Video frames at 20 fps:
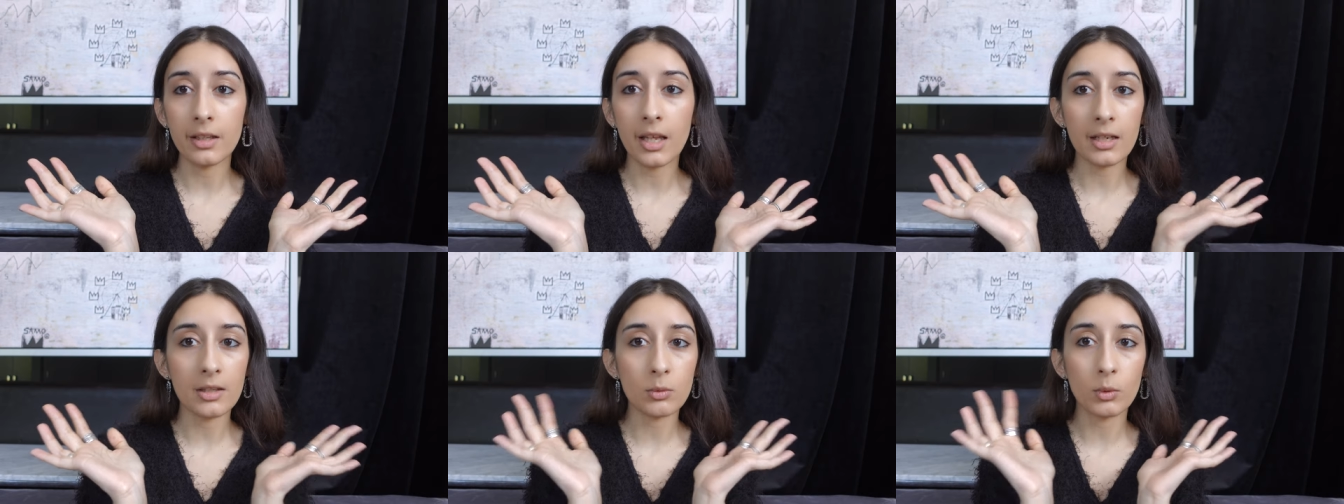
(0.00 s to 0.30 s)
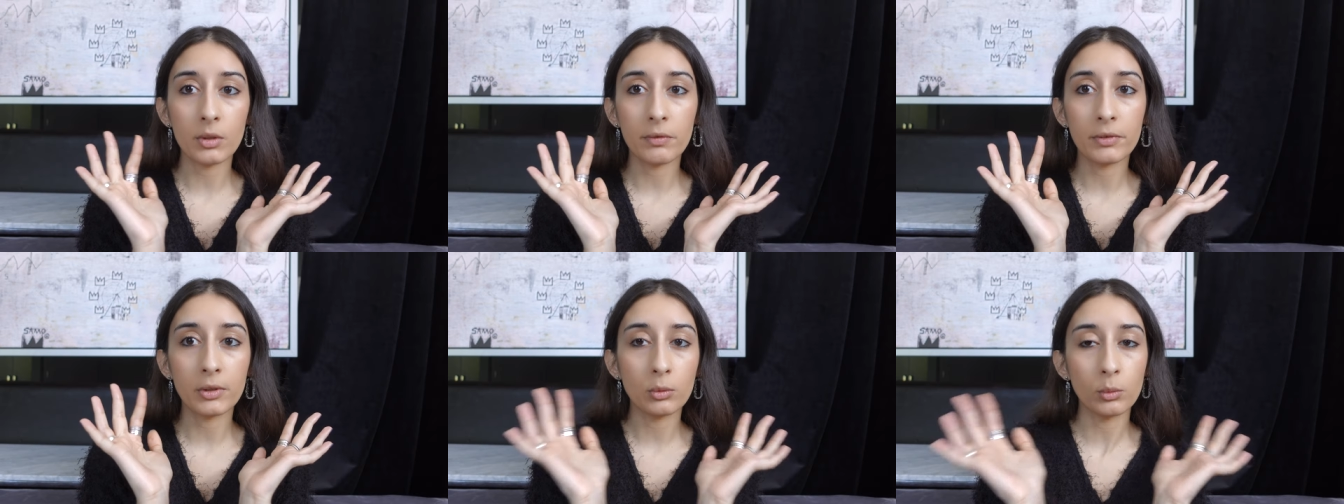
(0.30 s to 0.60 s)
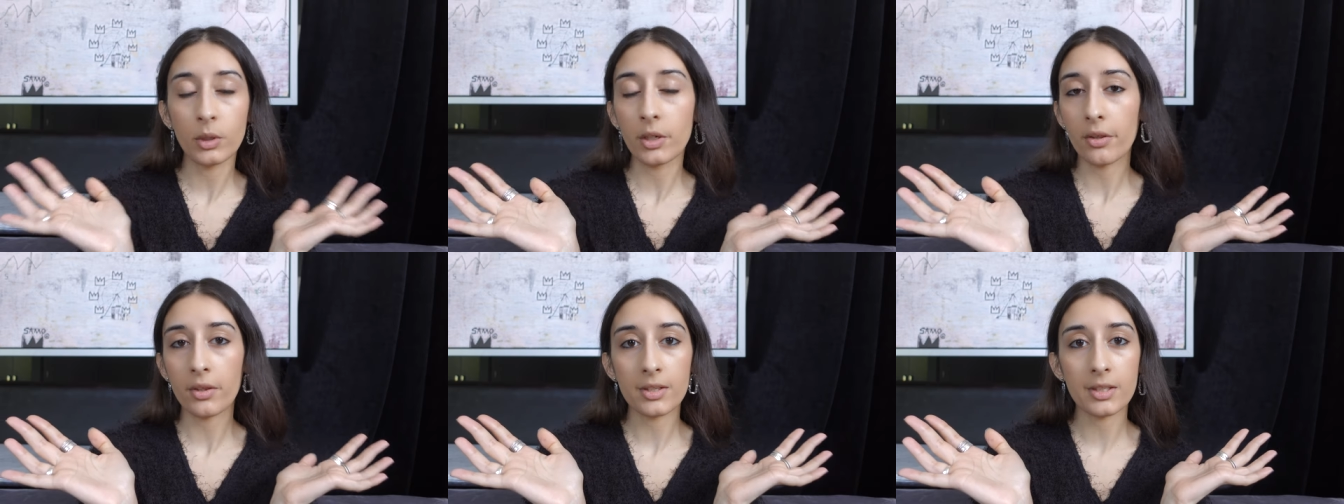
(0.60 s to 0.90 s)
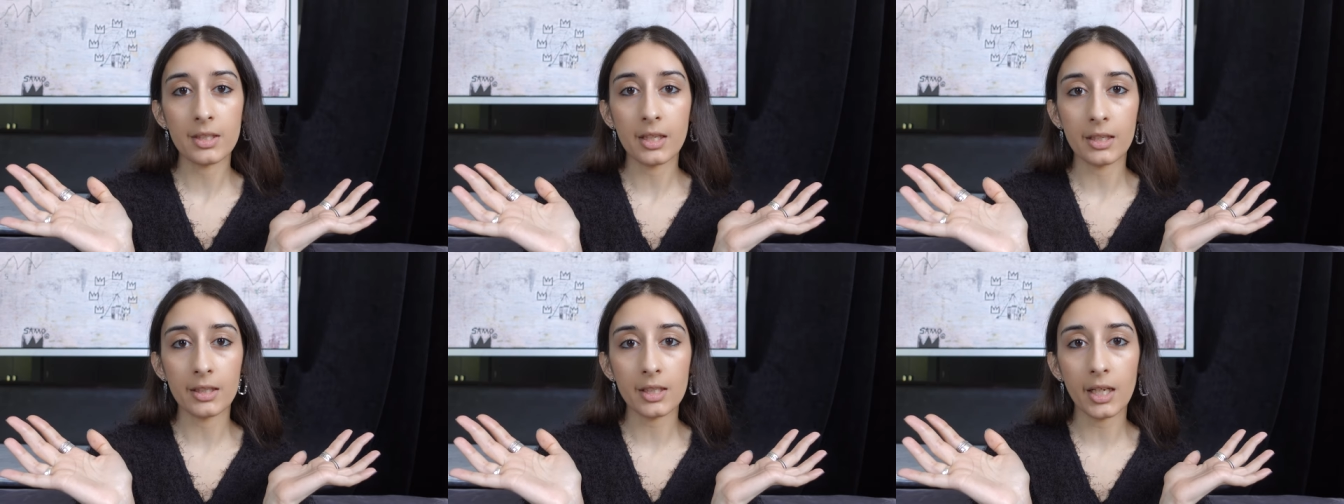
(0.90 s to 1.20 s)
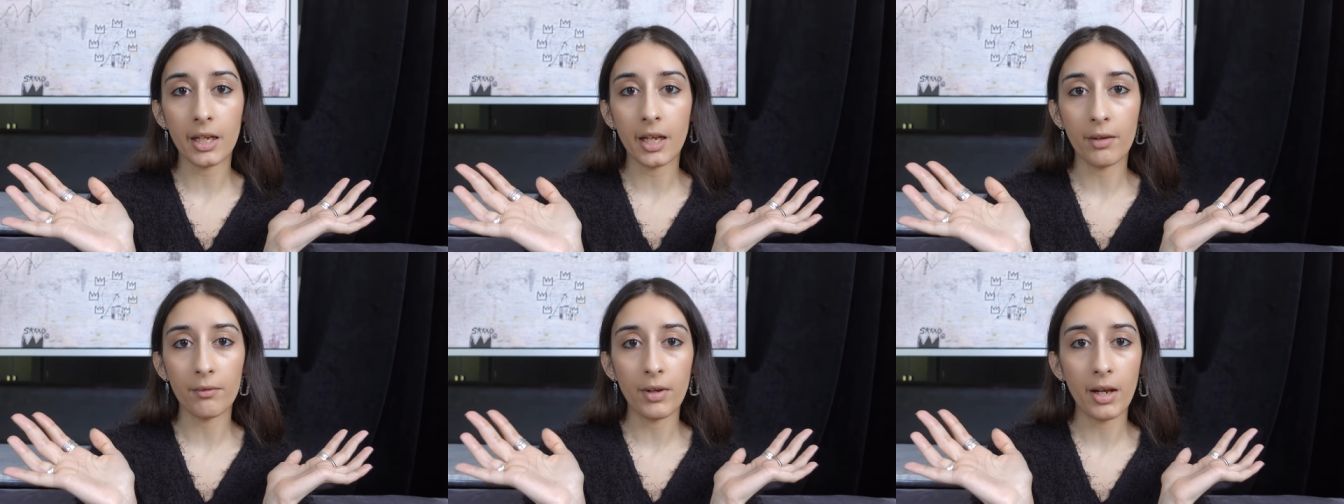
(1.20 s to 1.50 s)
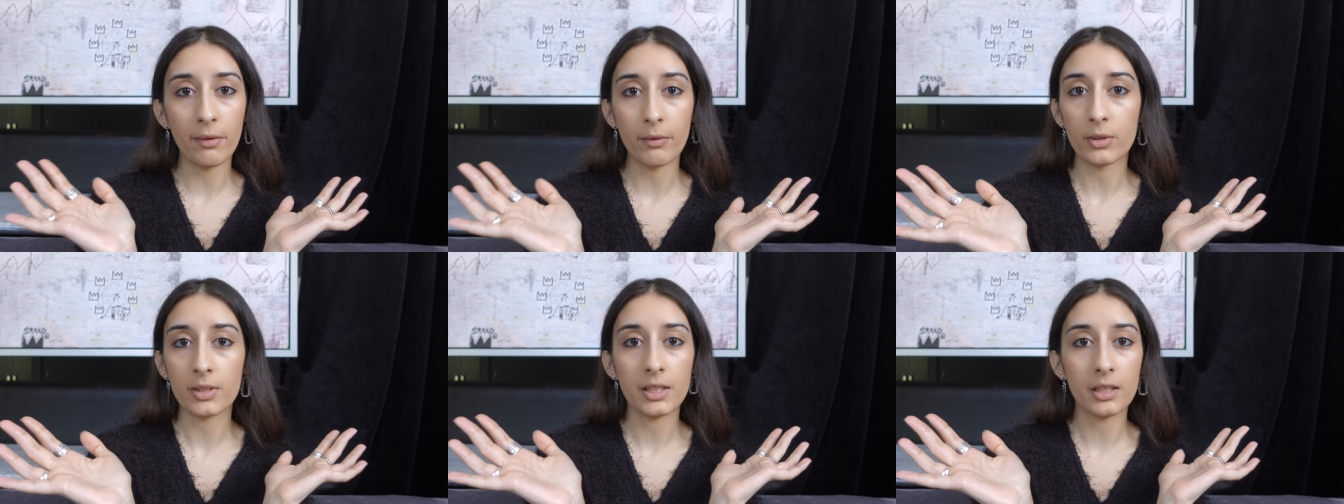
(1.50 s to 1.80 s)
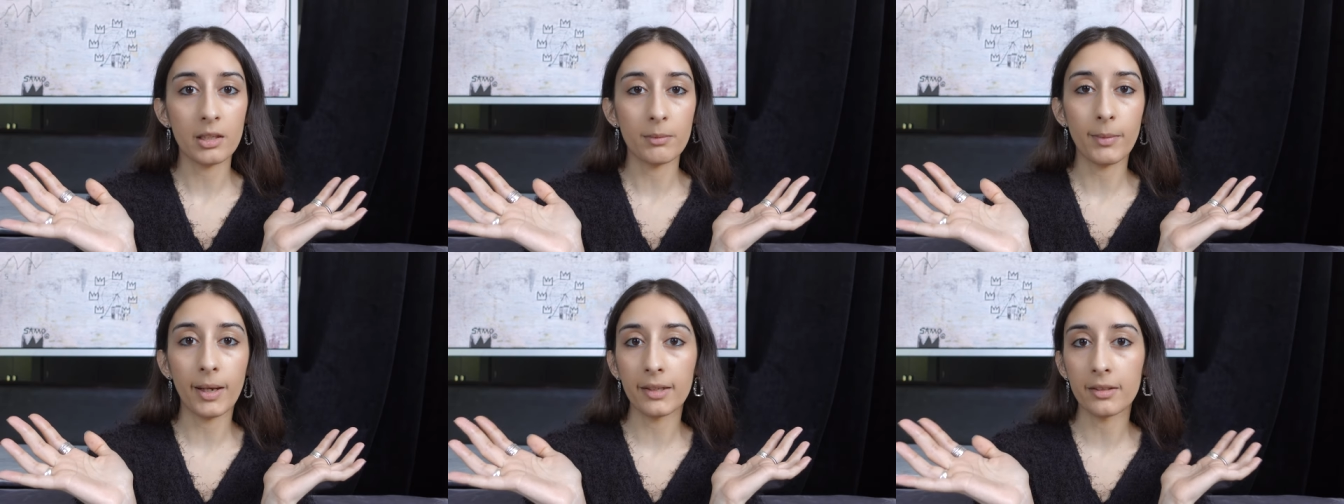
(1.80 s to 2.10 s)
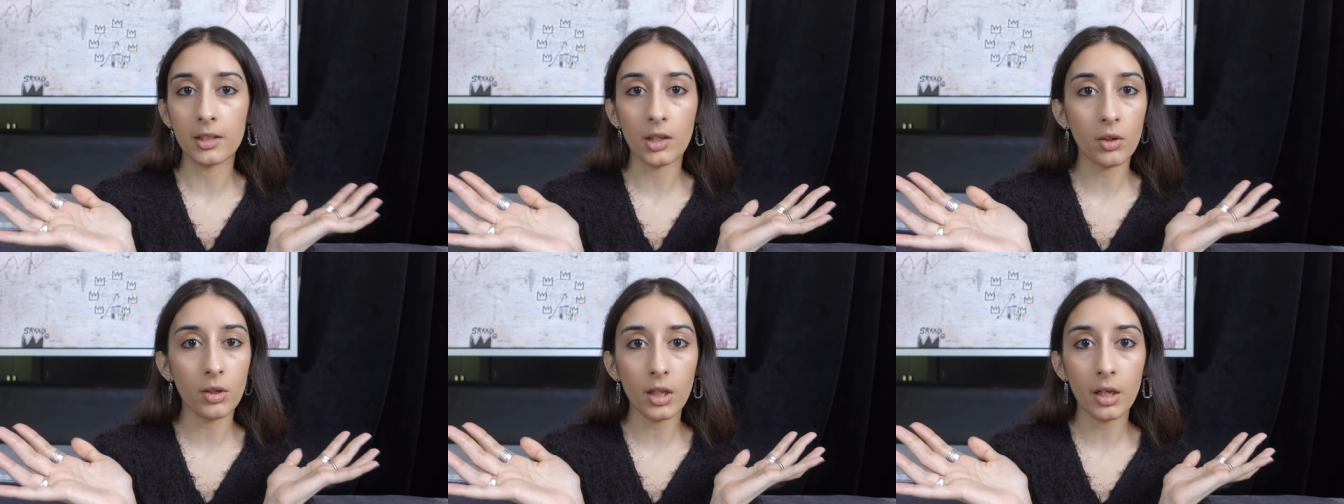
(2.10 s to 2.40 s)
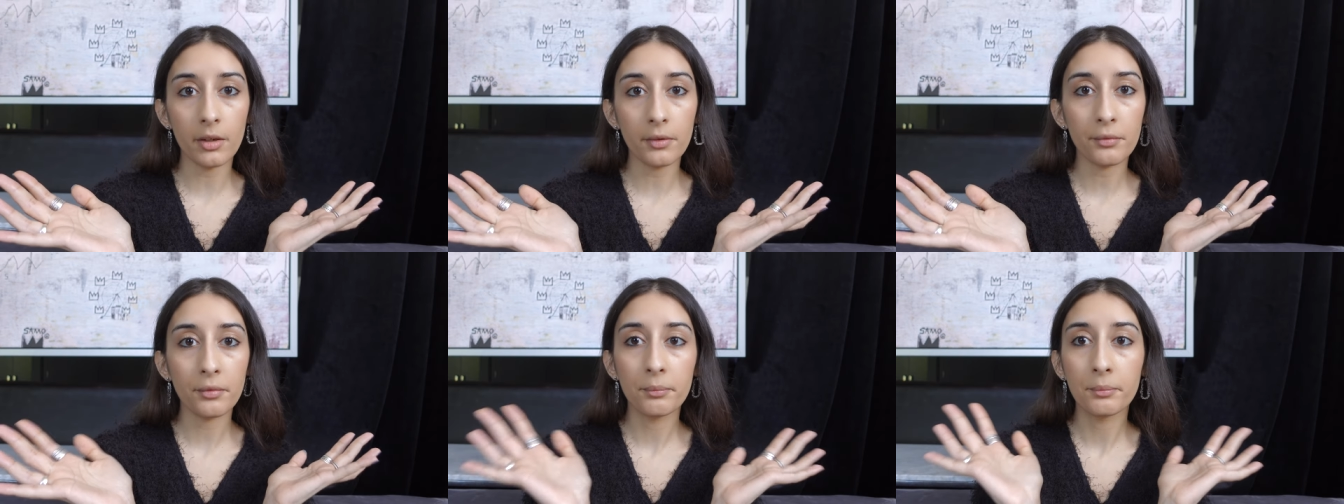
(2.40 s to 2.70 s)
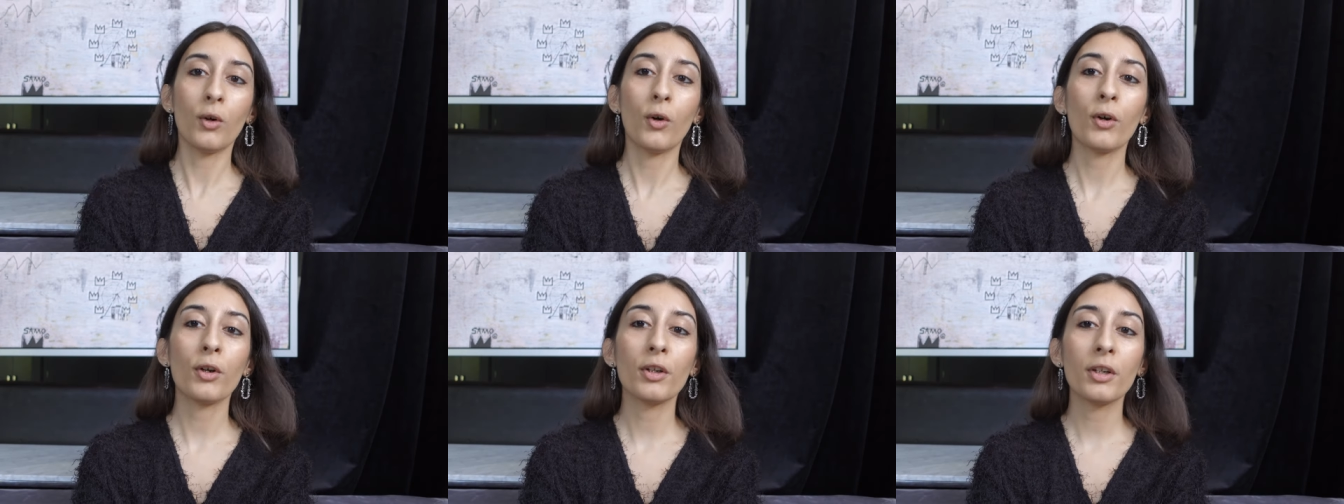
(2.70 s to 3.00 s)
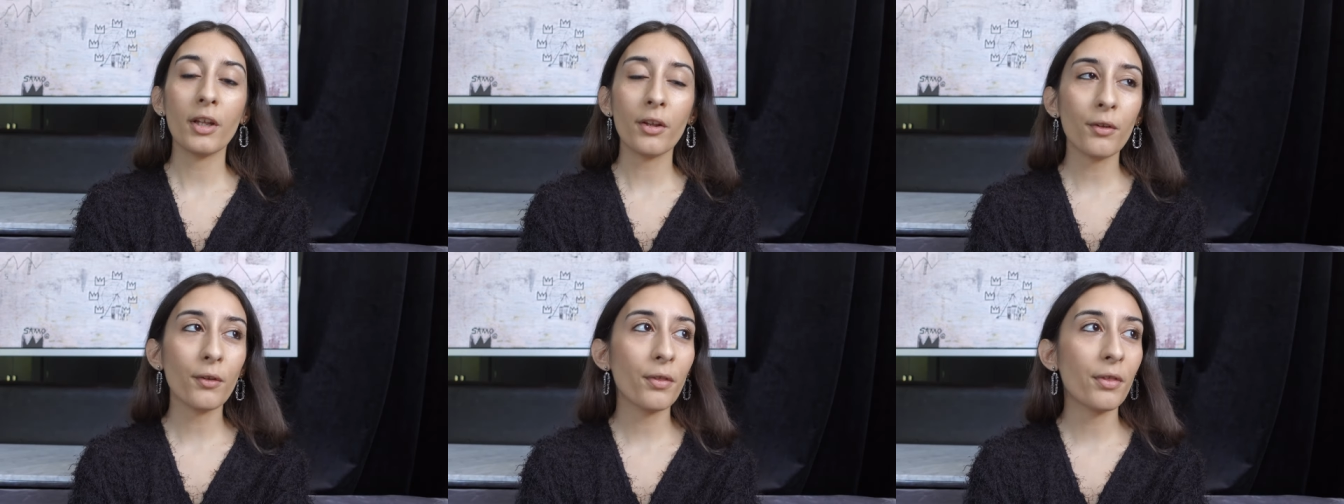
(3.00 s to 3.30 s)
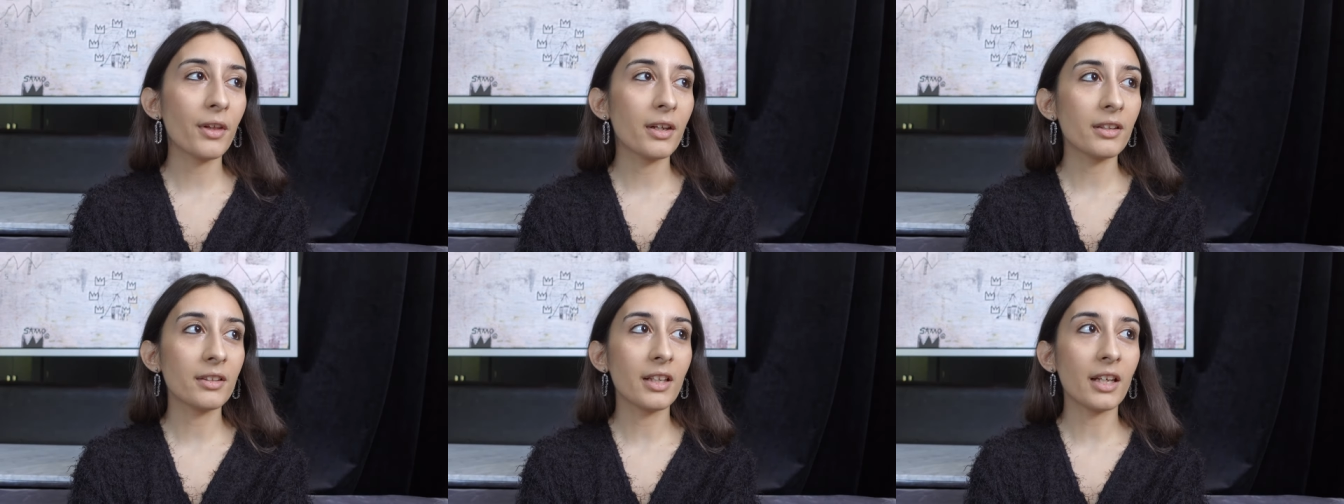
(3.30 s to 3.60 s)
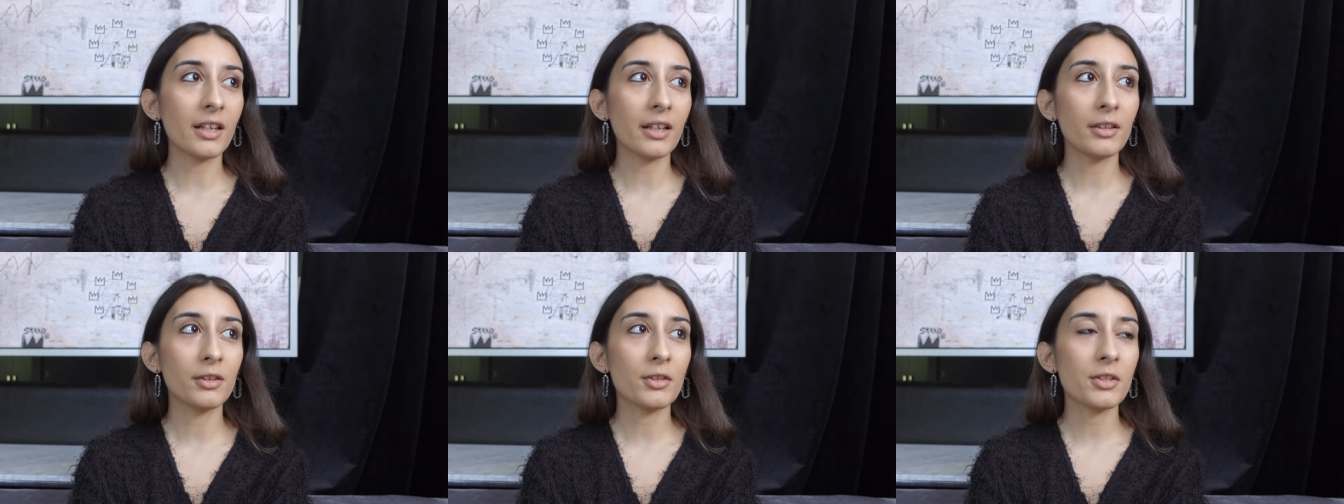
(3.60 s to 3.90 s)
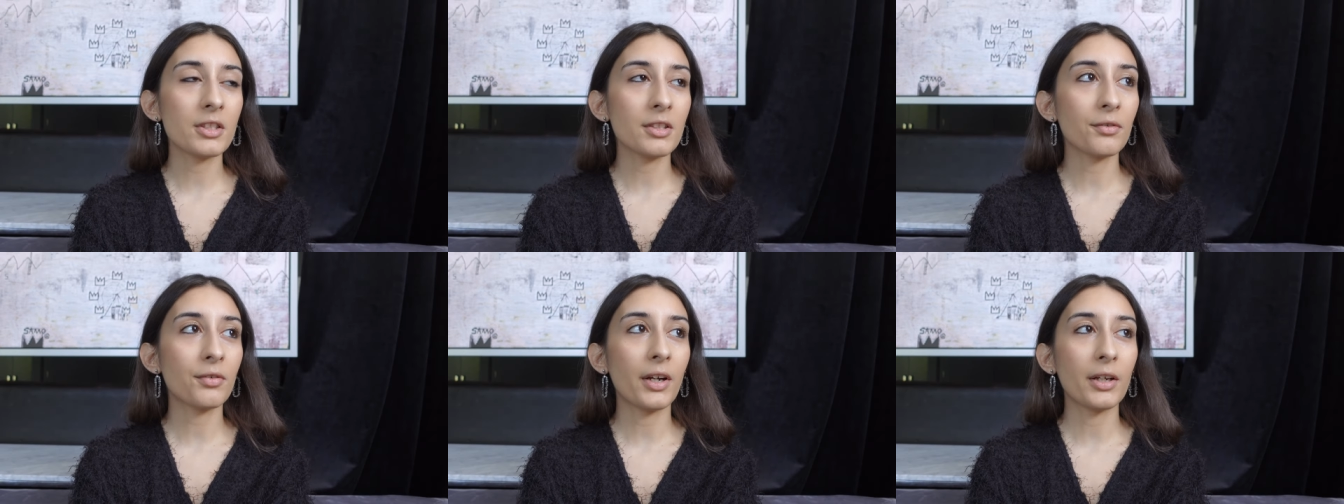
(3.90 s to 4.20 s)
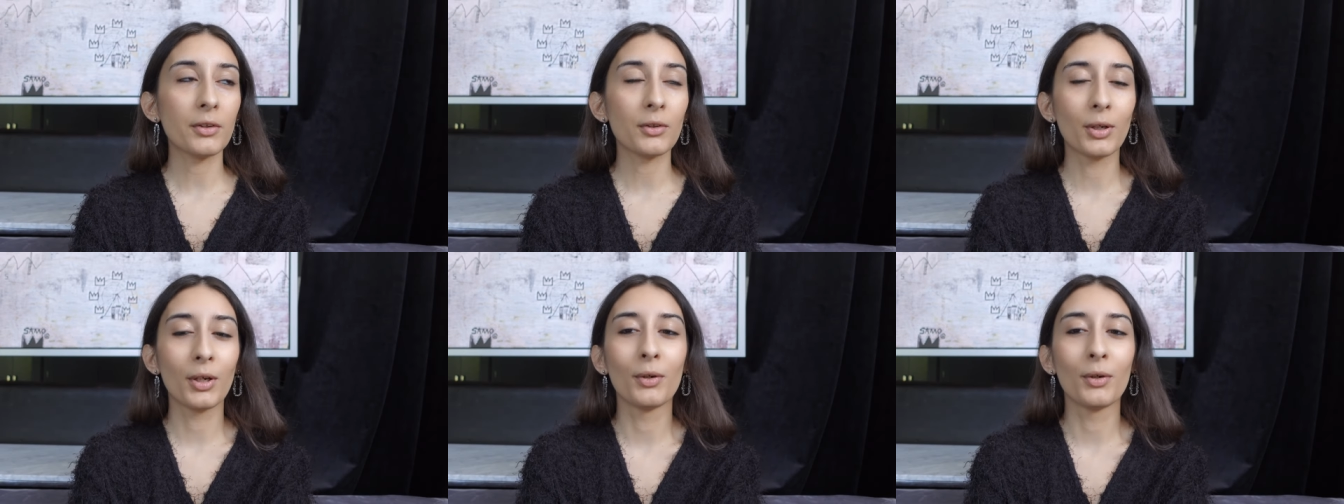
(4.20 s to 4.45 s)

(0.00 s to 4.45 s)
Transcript: that is one of the weirdest things I have ever seen in my entire life. Or another thing that I used to find